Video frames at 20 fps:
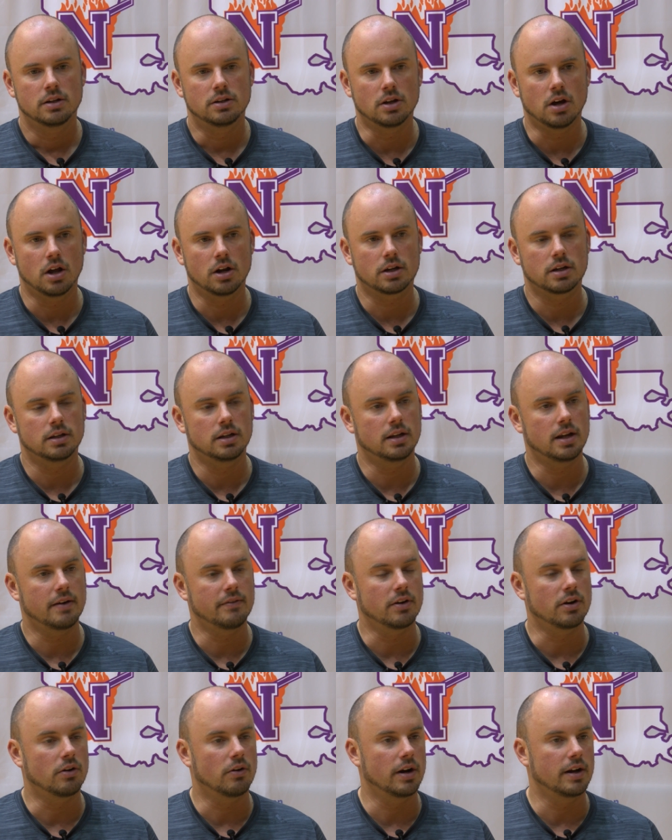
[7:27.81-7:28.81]
Nautica didn't
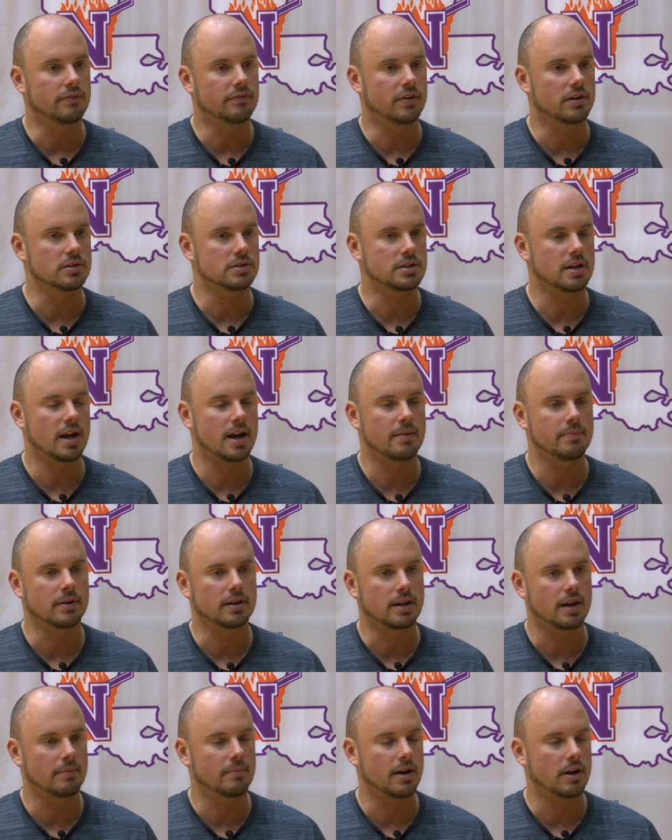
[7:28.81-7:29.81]
have a great first half,
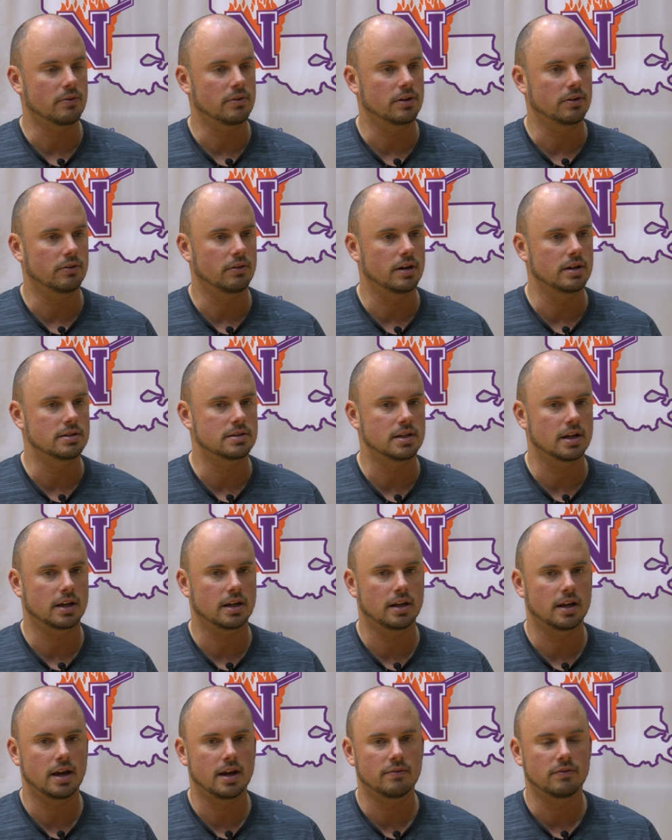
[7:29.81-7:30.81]
but came back with a great
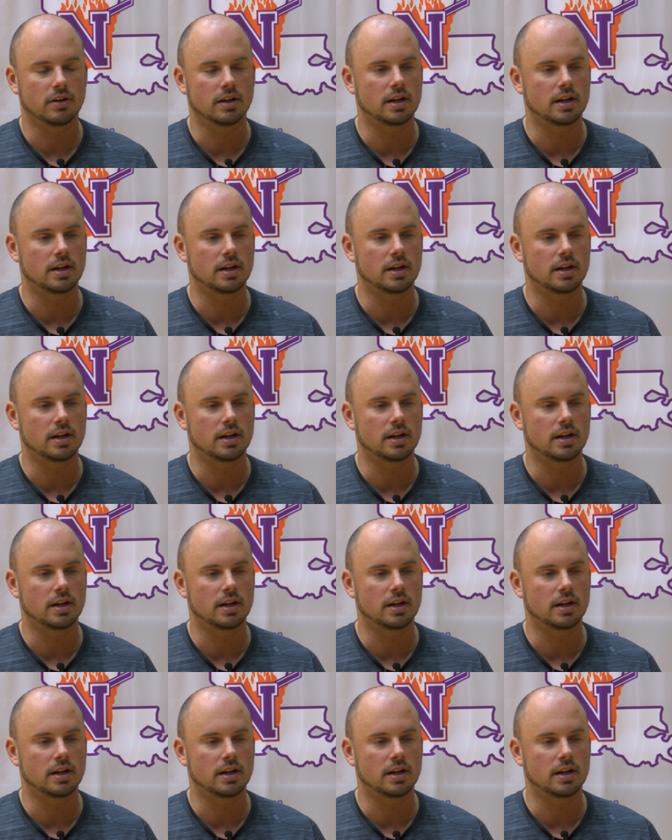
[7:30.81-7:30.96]
second half.